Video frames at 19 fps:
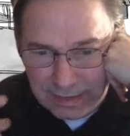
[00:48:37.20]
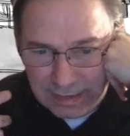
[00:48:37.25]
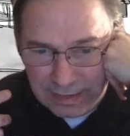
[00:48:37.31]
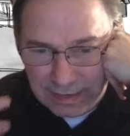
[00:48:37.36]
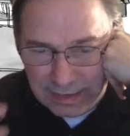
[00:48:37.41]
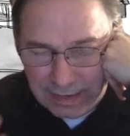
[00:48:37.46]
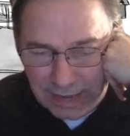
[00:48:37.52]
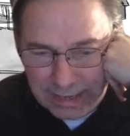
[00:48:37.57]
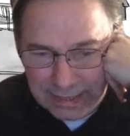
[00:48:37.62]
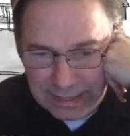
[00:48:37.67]

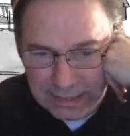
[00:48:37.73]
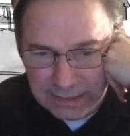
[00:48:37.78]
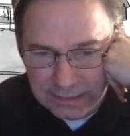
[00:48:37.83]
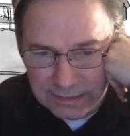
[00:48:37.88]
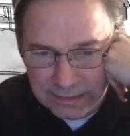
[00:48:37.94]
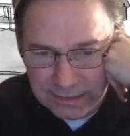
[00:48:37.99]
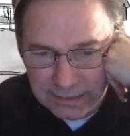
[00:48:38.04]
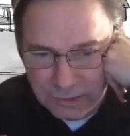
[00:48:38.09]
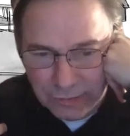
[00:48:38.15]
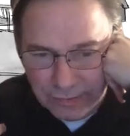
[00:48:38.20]
I
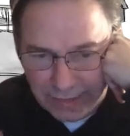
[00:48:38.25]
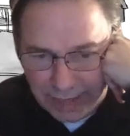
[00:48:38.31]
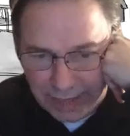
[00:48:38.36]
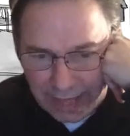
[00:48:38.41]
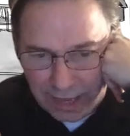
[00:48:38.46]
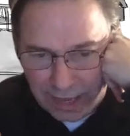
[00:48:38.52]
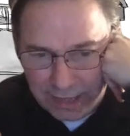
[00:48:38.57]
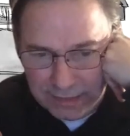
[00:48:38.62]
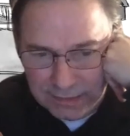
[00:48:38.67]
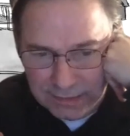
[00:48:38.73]
didn't do that.
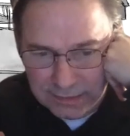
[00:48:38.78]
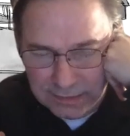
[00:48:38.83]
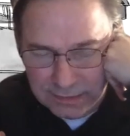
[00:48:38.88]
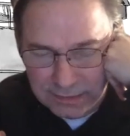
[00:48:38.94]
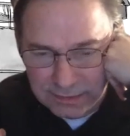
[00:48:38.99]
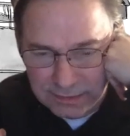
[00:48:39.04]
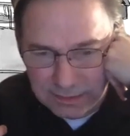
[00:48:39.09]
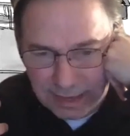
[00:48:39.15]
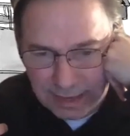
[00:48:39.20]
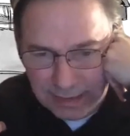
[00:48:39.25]

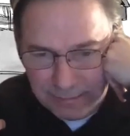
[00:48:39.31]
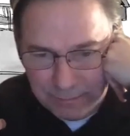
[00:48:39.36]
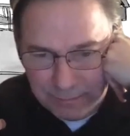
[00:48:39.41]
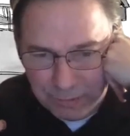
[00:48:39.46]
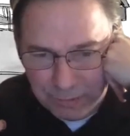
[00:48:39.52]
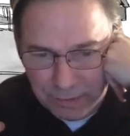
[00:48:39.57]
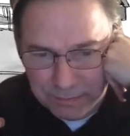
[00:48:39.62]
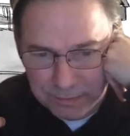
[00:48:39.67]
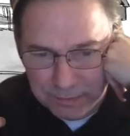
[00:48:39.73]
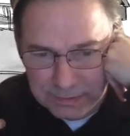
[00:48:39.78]
I
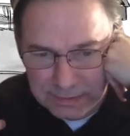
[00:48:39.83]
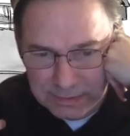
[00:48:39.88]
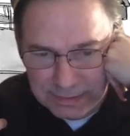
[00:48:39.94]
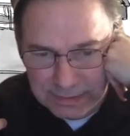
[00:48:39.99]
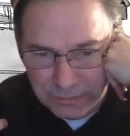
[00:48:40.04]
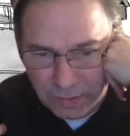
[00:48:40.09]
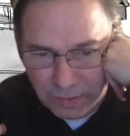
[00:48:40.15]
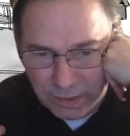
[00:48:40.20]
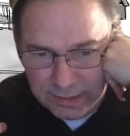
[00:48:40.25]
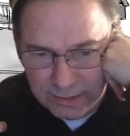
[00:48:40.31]
purposely
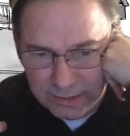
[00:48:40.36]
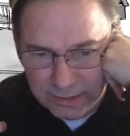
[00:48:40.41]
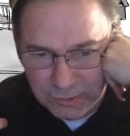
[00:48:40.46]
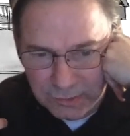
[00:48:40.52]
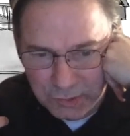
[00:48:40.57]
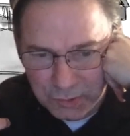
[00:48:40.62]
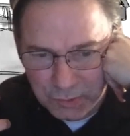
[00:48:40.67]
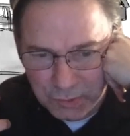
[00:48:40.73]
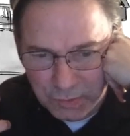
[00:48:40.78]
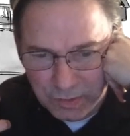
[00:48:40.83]
wanted
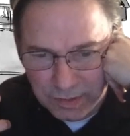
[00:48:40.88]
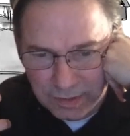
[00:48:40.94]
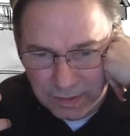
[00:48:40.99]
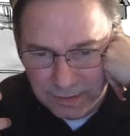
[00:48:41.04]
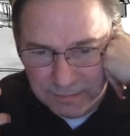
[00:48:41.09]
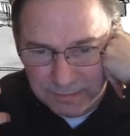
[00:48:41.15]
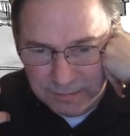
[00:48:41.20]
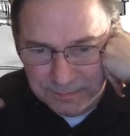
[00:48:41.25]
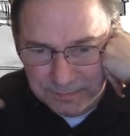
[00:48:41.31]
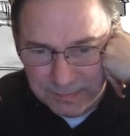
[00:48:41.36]

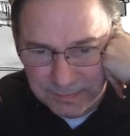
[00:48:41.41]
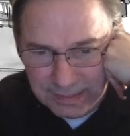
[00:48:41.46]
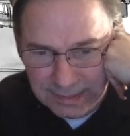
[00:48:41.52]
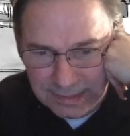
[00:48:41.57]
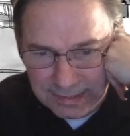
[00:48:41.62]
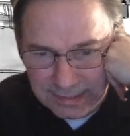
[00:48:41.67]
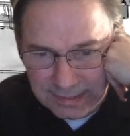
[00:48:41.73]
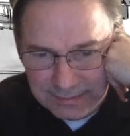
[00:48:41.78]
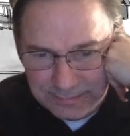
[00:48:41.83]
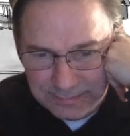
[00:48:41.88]
to
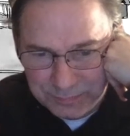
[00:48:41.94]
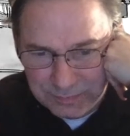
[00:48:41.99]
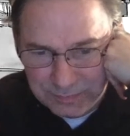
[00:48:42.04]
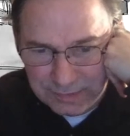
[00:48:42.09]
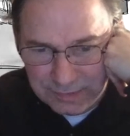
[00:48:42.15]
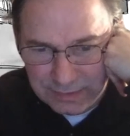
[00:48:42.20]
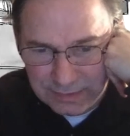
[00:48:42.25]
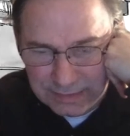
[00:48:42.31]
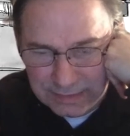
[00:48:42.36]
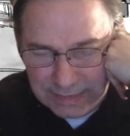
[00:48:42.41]

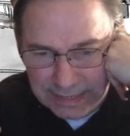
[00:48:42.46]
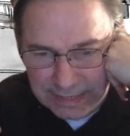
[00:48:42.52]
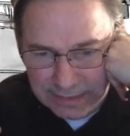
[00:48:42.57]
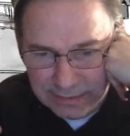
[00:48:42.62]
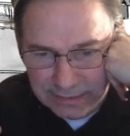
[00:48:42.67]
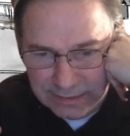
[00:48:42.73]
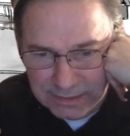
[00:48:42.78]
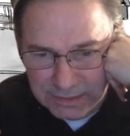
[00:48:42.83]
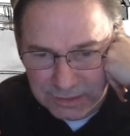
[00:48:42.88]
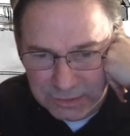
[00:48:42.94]
take
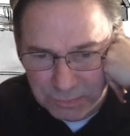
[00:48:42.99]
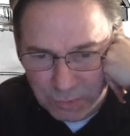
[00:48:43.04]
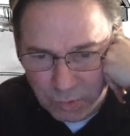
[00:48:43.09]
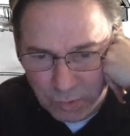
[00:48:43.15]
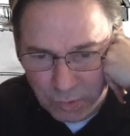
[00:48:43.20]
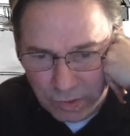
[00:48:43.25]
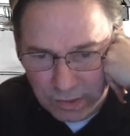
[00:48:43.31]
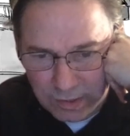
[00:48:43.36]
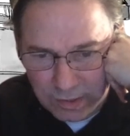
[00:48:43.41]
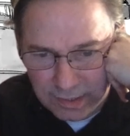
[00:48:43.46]
this
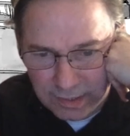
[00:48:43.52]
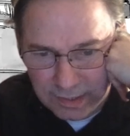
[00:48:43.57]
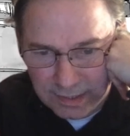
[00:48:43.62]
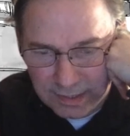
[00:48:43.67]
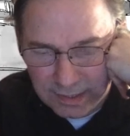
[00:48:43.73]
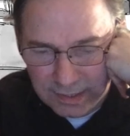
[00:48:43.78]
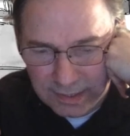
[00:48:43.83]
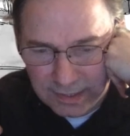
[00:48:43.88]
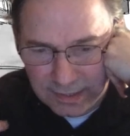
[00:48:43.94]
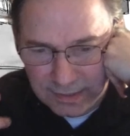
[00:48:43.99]
more
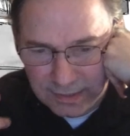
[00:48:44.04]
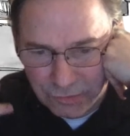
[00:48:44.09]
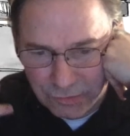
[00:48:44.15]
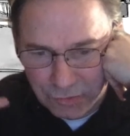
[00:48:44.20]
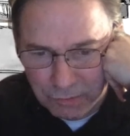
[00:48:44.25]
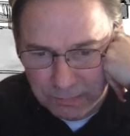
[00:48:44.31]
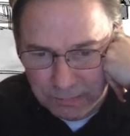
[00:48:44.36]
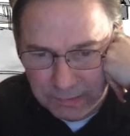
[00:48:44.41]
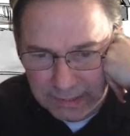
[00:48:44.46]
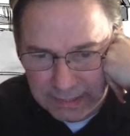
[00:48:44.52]

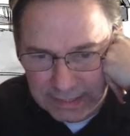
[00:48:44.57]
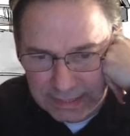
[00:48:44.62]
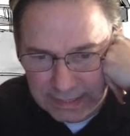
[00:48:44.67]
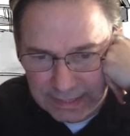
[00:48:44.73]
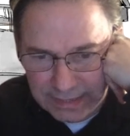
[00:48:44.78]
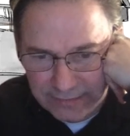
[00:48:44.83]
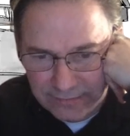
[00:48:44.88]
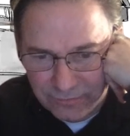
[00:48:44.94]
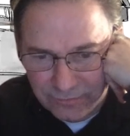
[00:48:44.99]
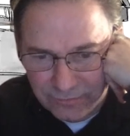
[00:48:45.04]

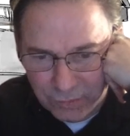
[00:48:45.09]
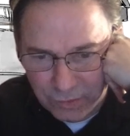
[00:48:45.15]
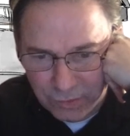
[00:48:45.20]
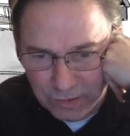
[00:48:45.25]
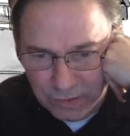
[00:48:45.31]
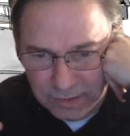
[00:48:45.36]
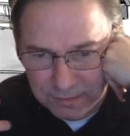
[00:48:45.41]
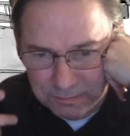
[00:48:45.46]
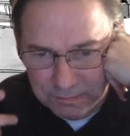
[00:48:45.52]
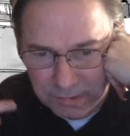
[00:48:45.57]
ruminative
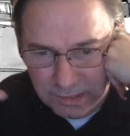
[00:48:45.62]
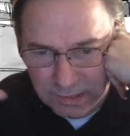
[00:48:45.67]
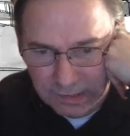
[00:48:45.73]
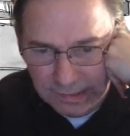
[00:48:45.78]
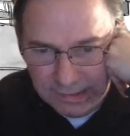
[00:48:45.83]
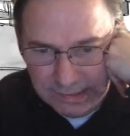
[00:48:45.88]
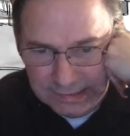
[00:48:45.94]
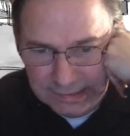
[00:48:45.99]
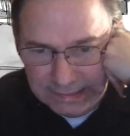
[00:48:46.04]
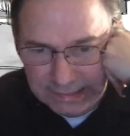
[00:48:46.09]
or
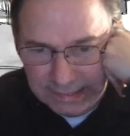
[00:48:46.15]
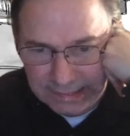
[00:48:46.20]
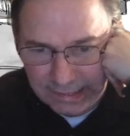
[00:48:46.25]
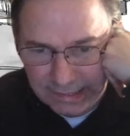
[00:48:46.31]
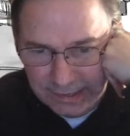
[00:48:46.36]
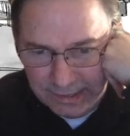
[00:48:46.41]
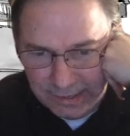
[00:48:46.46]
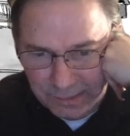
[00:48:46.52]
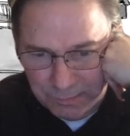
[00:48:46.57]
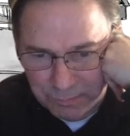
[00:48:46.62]
milichtic
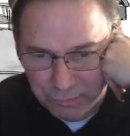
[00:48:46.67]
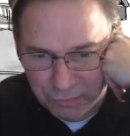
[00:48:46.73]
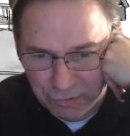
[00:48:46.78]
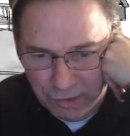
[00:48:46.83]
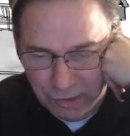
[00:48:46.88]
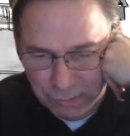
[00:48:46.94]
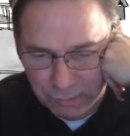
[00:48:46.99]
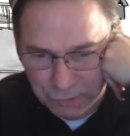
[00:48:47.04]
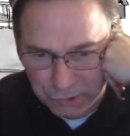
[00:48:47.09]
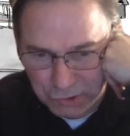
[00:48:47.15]

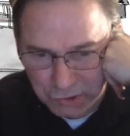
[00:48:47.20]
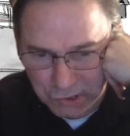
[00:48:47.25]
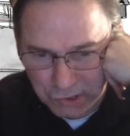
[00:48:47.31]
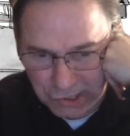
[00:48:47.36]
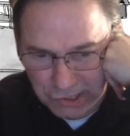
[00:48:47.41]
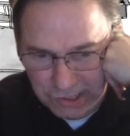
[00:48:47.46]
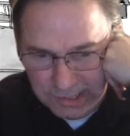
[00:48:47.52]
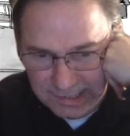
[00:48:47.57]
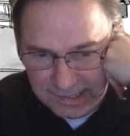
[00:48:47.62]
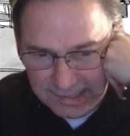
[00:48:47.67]
approach
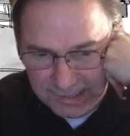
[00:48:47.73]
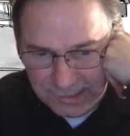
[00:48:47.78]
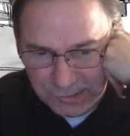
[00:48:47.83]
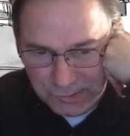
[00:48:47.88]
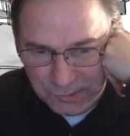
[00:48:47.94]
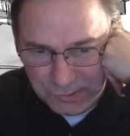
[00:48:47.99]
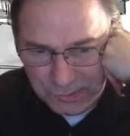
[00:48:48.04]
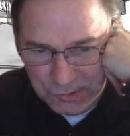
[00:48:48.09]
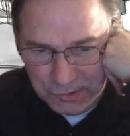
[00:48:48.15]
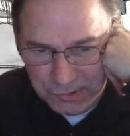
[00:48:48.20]

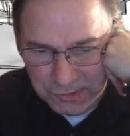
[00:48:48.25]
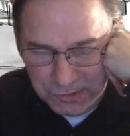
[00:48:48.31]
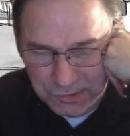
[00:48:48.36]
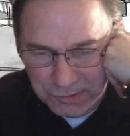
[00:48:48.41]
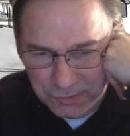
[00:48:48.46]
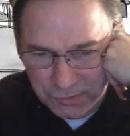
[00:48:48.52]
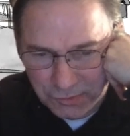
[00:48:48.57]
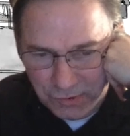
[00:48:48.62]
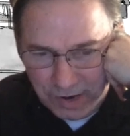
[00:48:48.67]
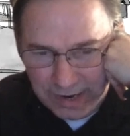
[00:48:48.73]

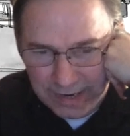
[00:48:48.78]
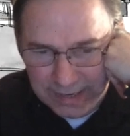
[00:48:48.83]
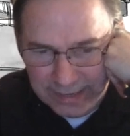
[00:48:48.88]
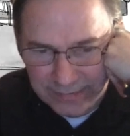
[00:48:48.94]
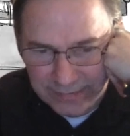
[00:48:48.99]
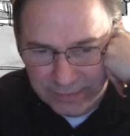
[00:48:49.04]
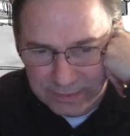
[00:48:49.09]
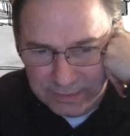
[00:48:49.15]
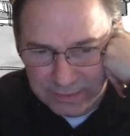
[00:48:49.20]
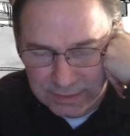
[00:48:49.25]
to writing
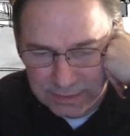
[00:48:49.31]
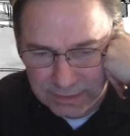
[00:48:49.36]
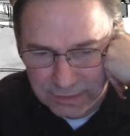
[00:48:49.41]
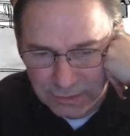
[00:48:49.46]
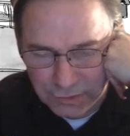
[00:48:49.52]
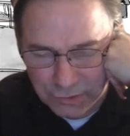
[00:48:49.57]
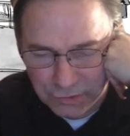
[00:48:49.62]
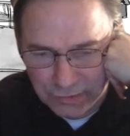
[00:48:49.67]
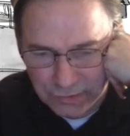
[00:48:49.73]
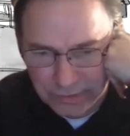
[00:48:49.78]
this
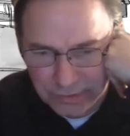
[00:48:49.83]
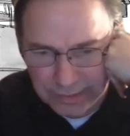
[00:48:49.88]
history.